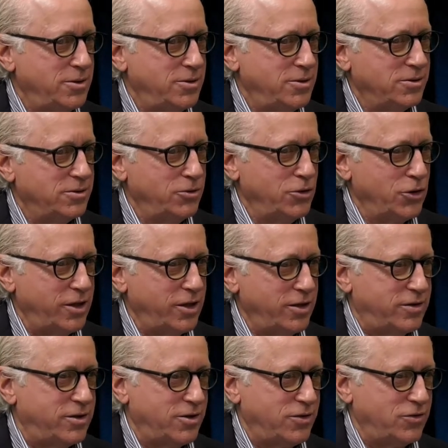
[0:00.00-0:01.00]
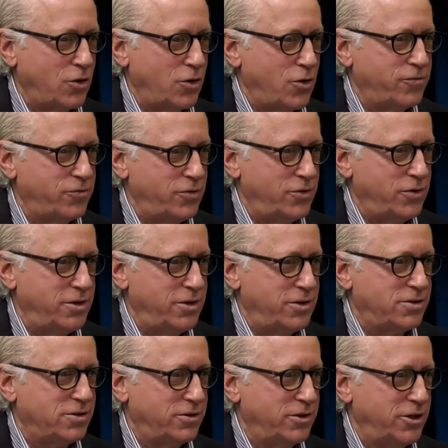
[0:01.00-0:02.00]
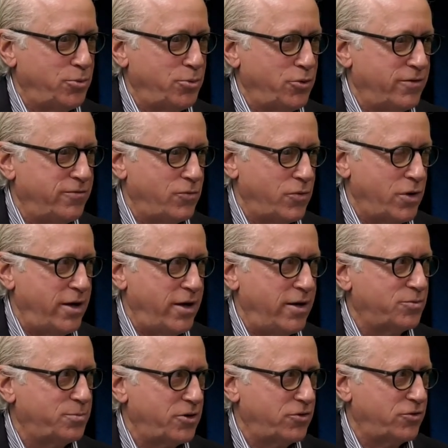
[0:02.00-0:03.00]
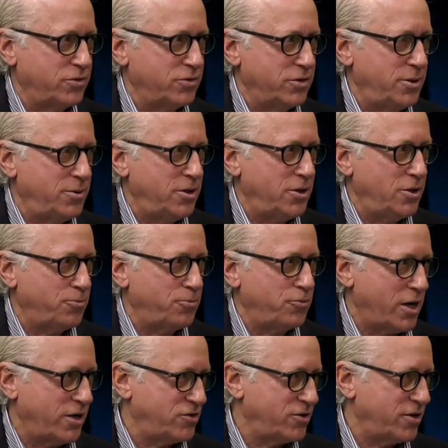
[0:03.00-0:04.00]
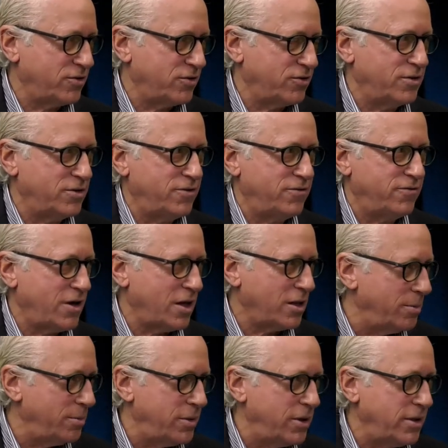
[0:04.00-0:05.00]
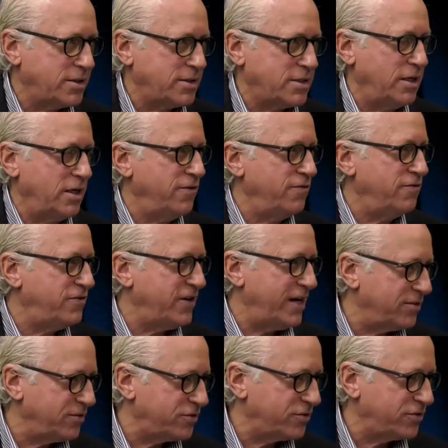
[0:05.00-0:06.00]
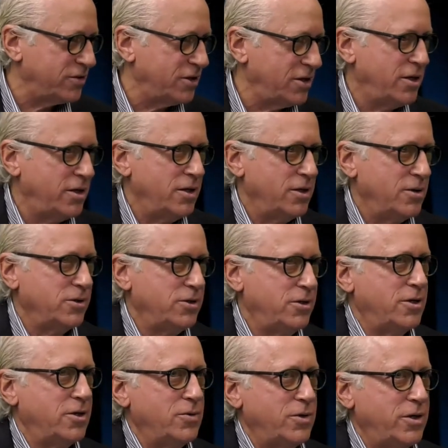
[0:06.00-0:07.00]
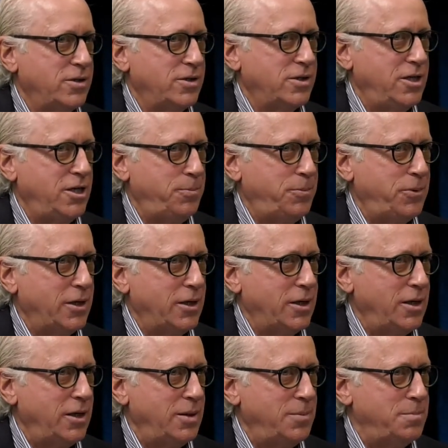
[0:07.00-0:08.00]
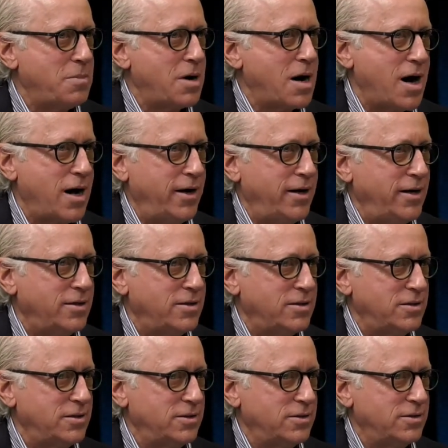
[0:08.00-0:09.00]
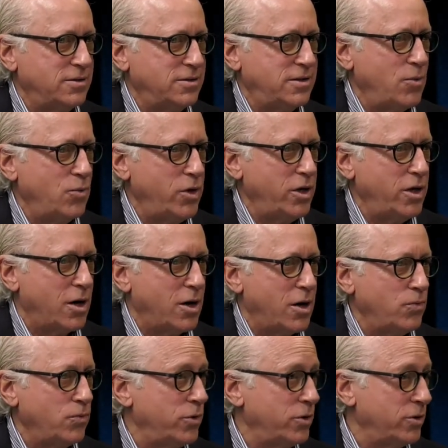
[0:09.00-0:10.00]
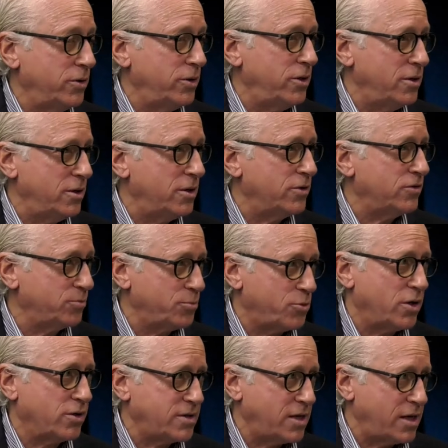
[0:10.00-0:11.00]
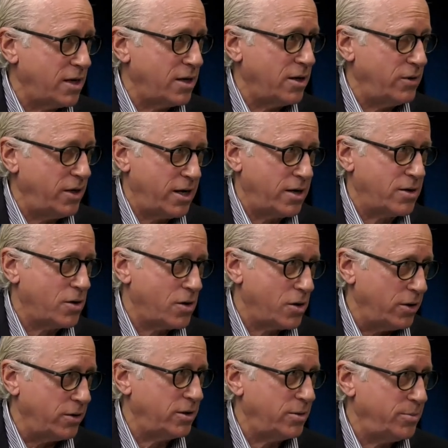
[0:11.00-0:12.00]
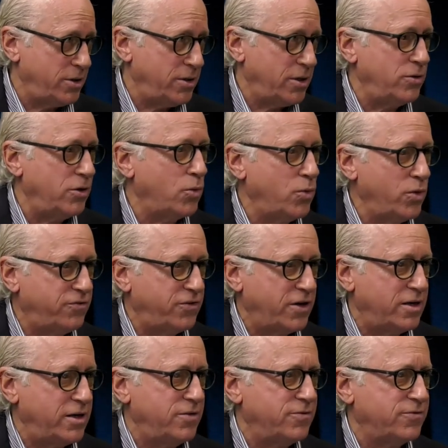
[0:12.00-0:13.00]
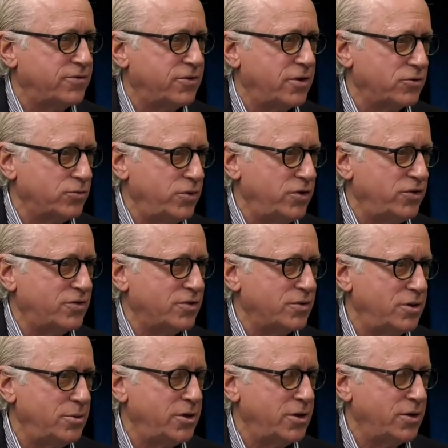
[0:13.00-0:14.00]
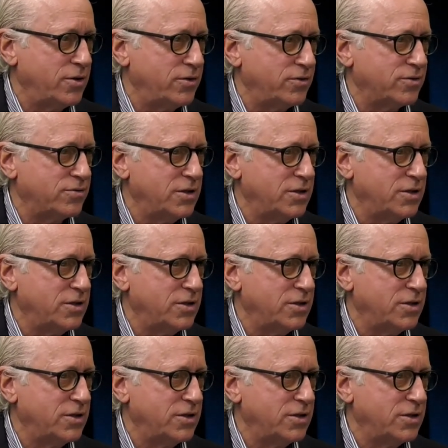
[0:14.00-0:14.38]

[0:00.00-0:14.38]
looking things over in a deliberative way, especially, projects and development and events, and keeping in mind that we are really a small town at heart. I mean, I know we've had an influx recently because of